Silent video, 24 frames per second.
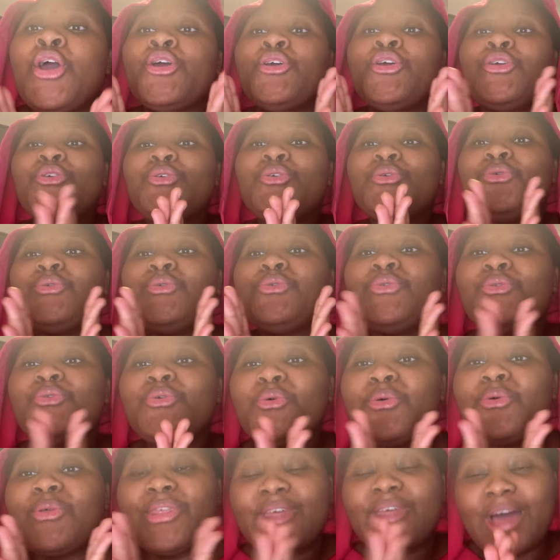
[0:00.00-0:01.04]
you
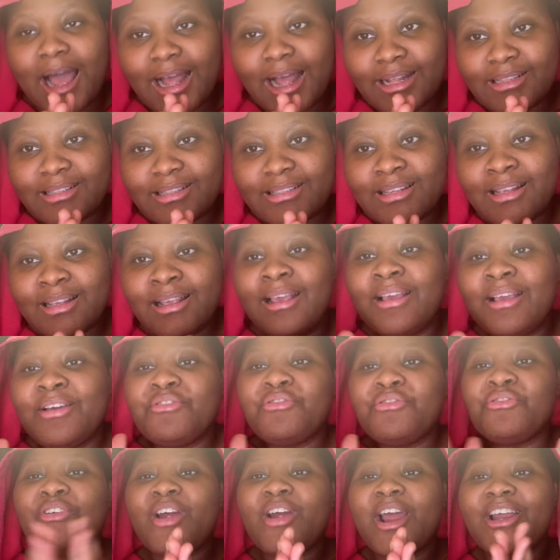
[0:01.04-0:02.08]
know
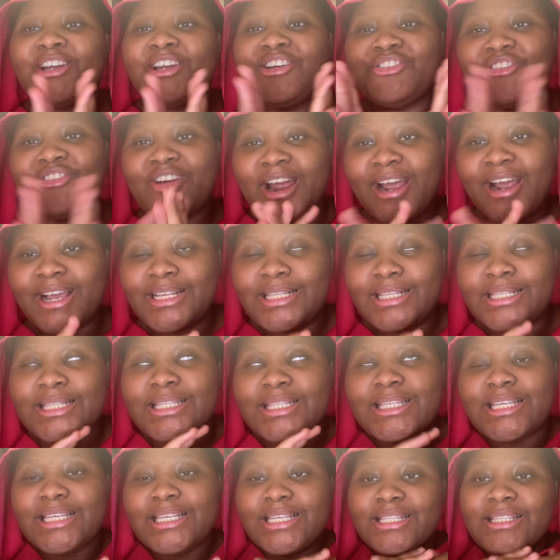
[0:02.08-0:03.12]
that fried rice
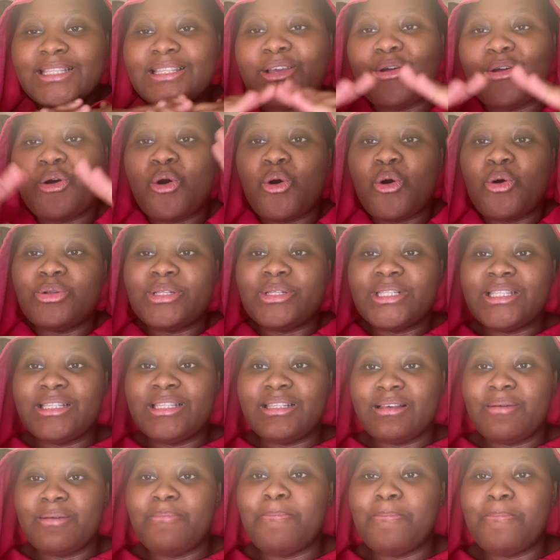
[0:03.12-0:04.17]
is the
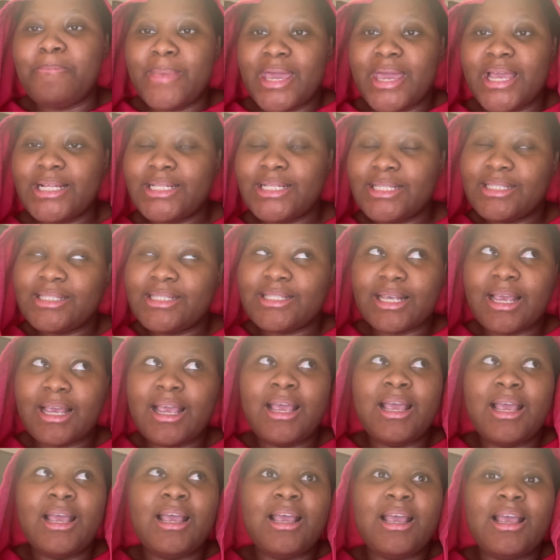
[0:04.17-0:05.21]
ultimate
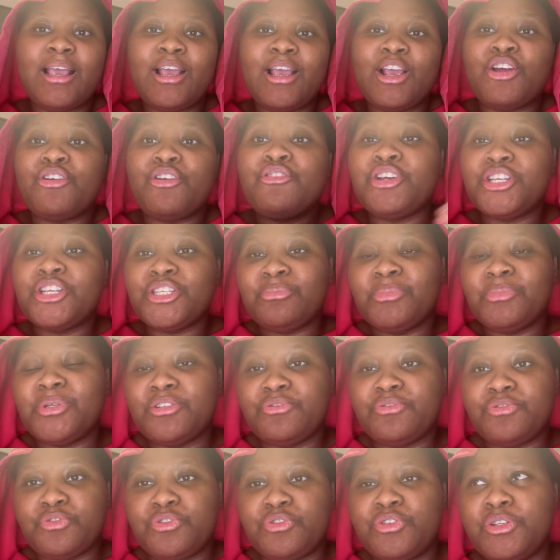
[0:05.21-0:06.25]
Christmas
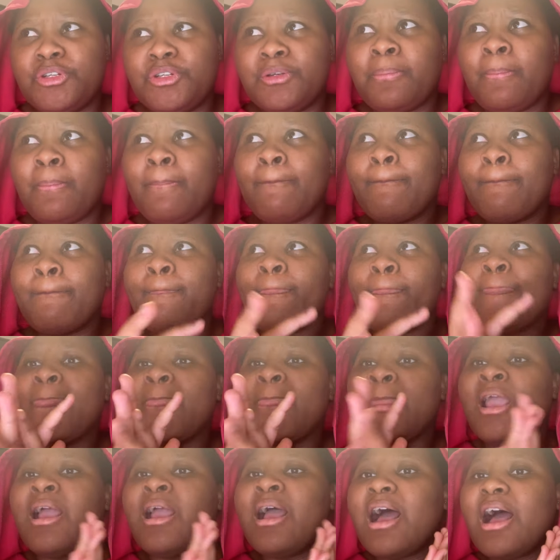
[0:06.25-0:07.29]
food.
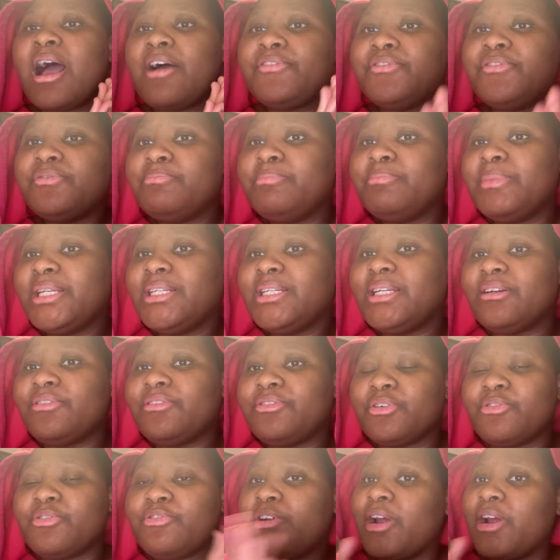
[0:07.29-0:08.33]
I've made a
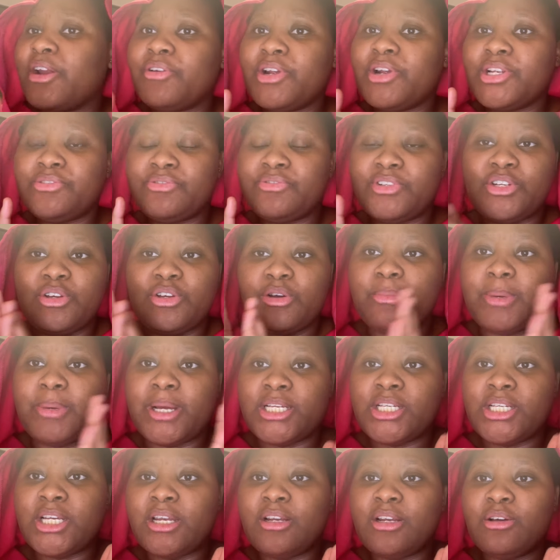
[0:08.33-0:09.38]
fried rice video on my
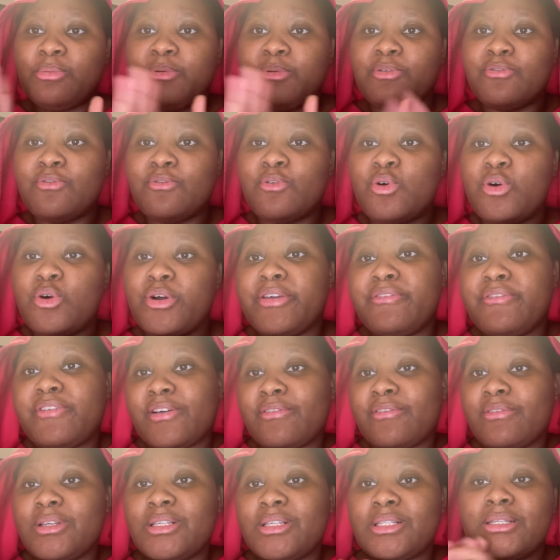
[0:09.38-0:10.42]
channel before. If you
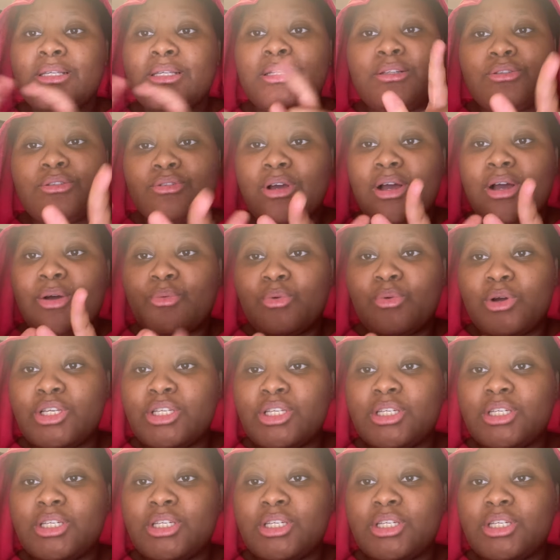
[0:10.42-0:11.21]
haven't seen it, go and watch